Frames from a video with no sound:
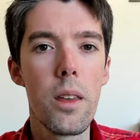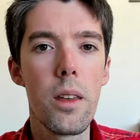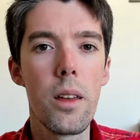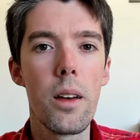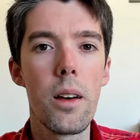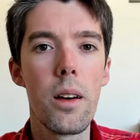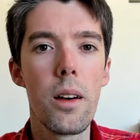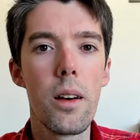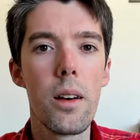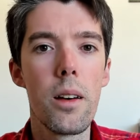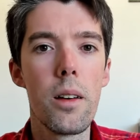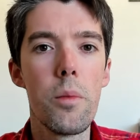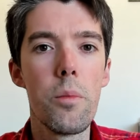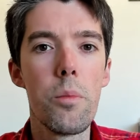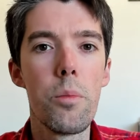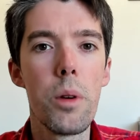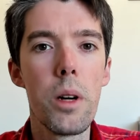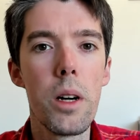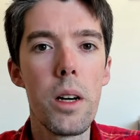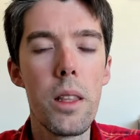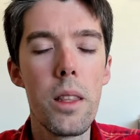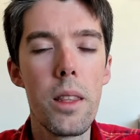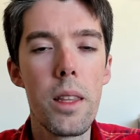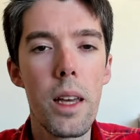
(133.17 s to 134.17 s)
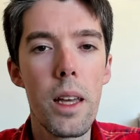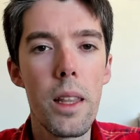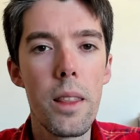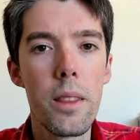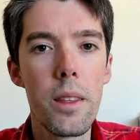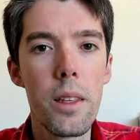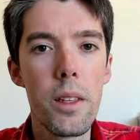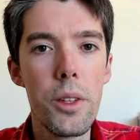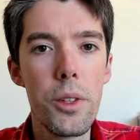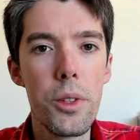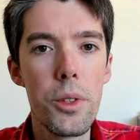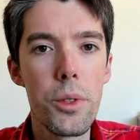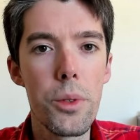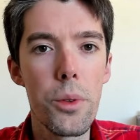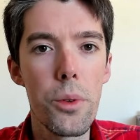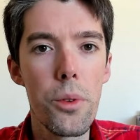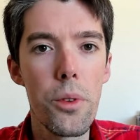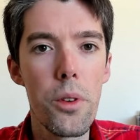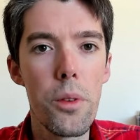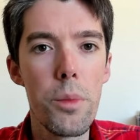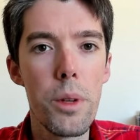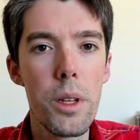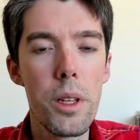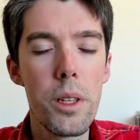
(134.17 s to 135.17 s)
Uh, but that this
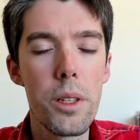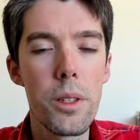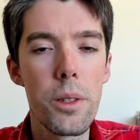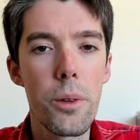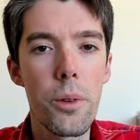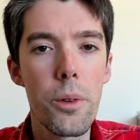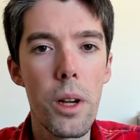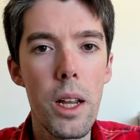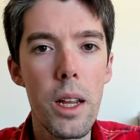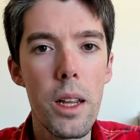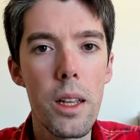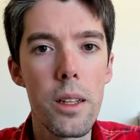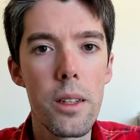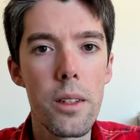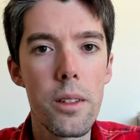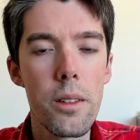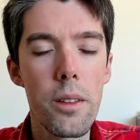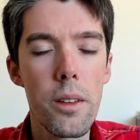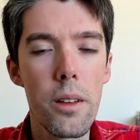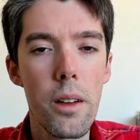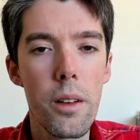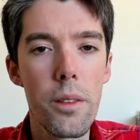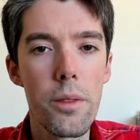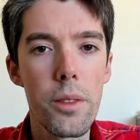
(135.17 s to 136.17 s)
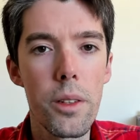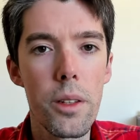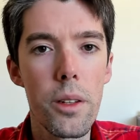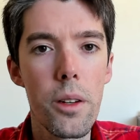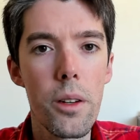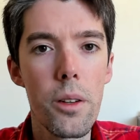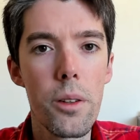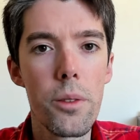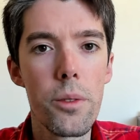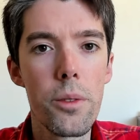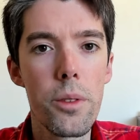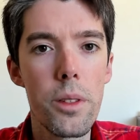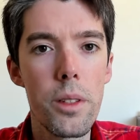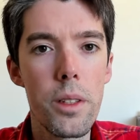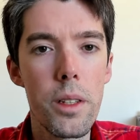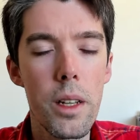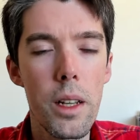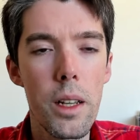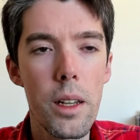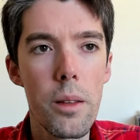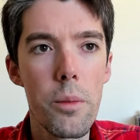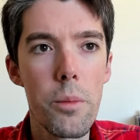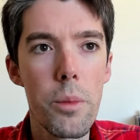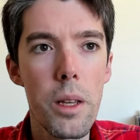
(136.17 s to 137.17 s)
storm is cranking off the coast
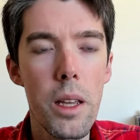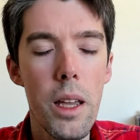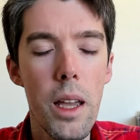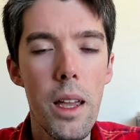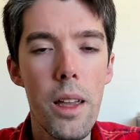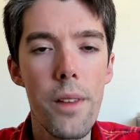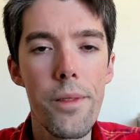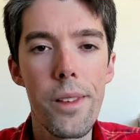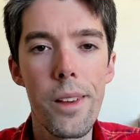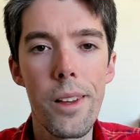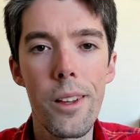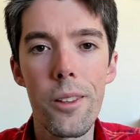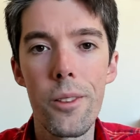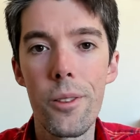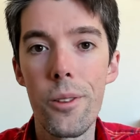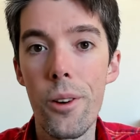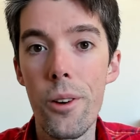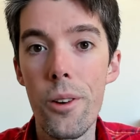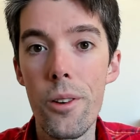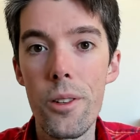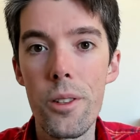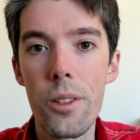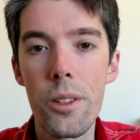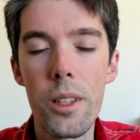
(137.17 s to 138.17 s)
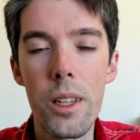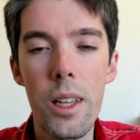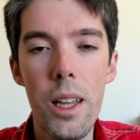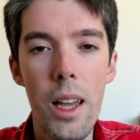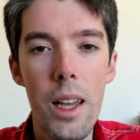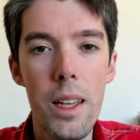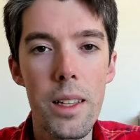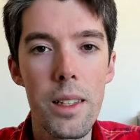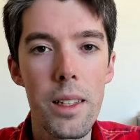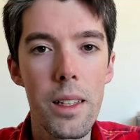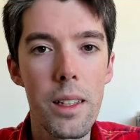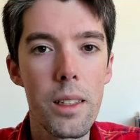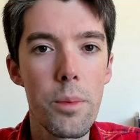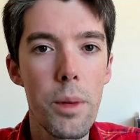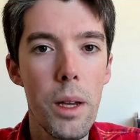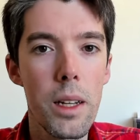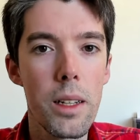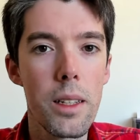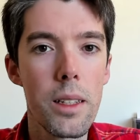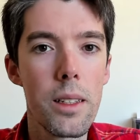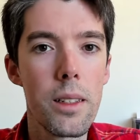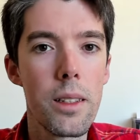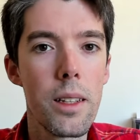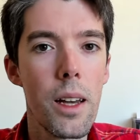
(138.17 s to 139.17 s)
and behaving largely as
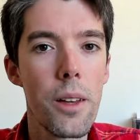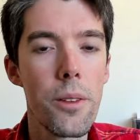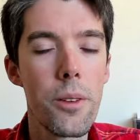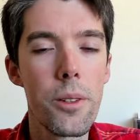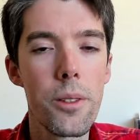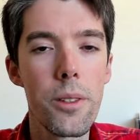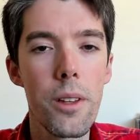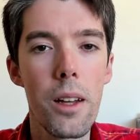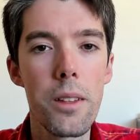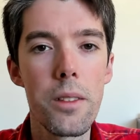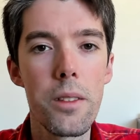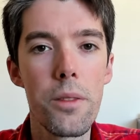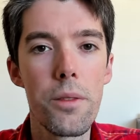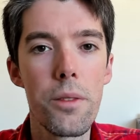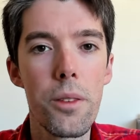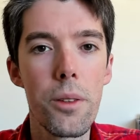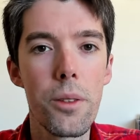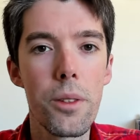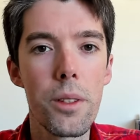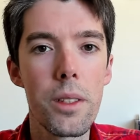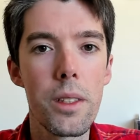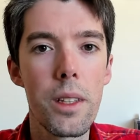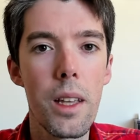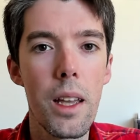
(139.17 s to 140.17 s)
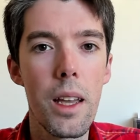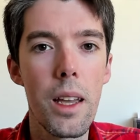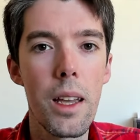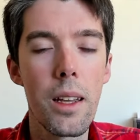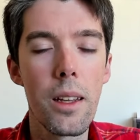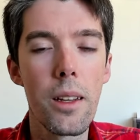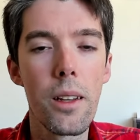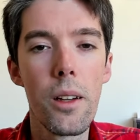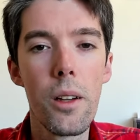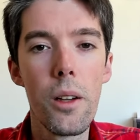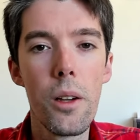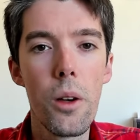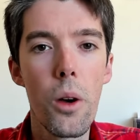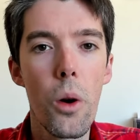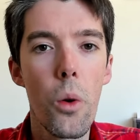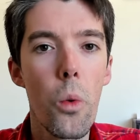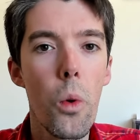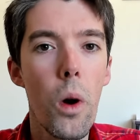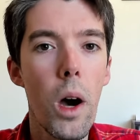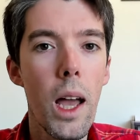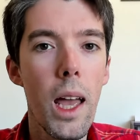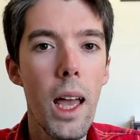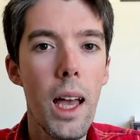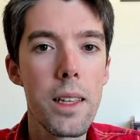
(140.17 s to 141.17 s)
expected. Now, there's lots of folks saying,
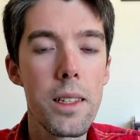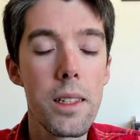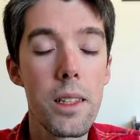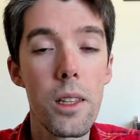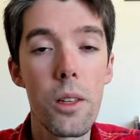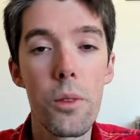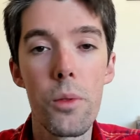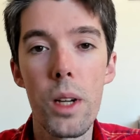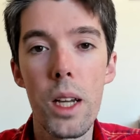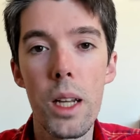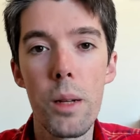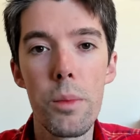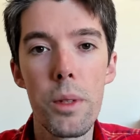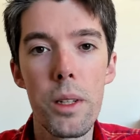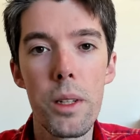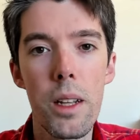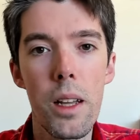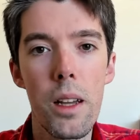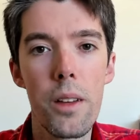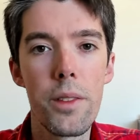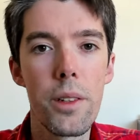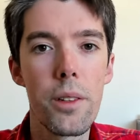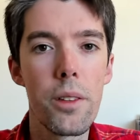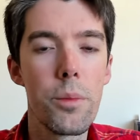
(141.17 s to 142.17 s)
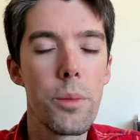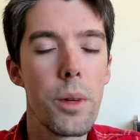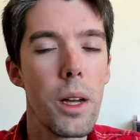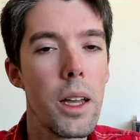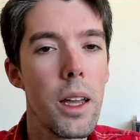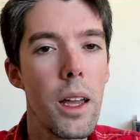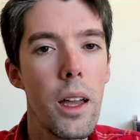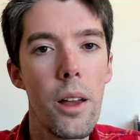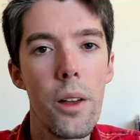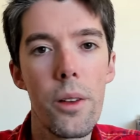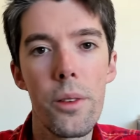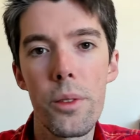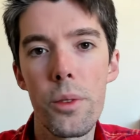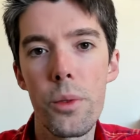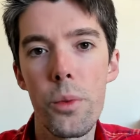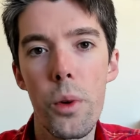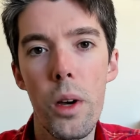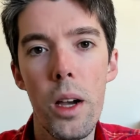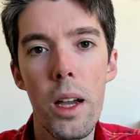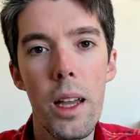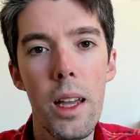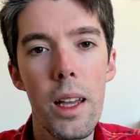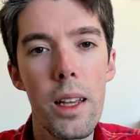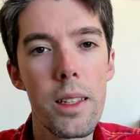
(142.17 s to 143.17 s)
why hasn't the rain been heavier at my house?
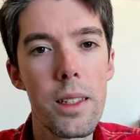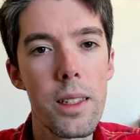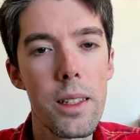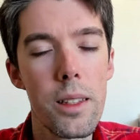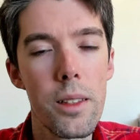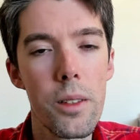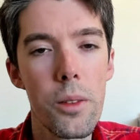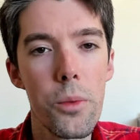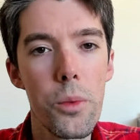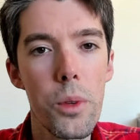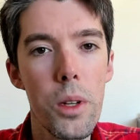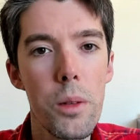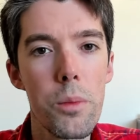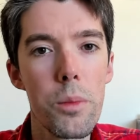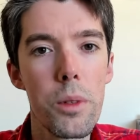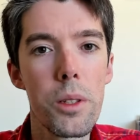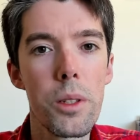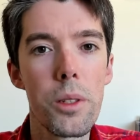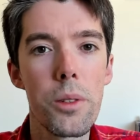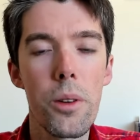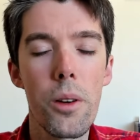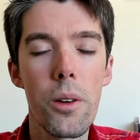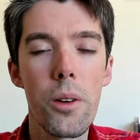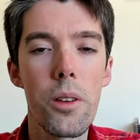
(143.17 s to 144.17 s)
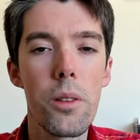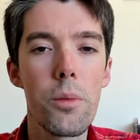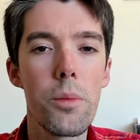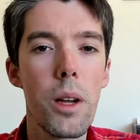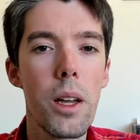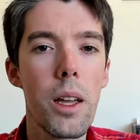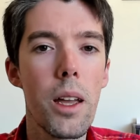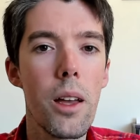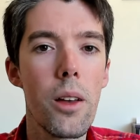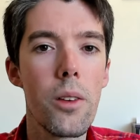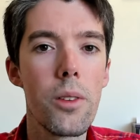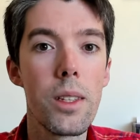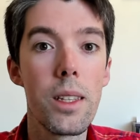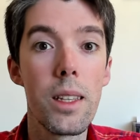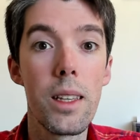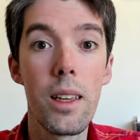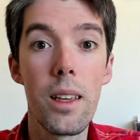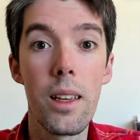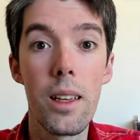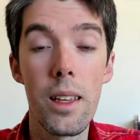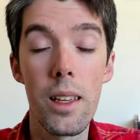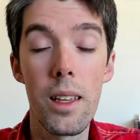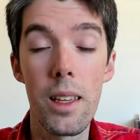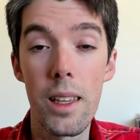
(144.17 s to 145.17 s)
Why hasn't the wind been stronger at my house
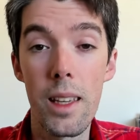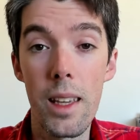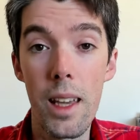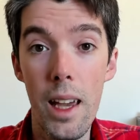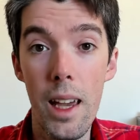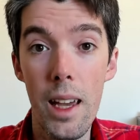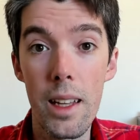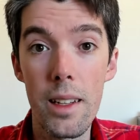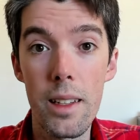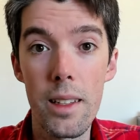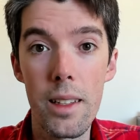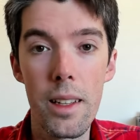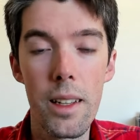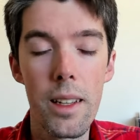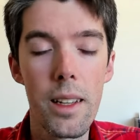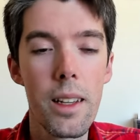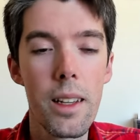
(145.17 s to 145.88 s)
yet?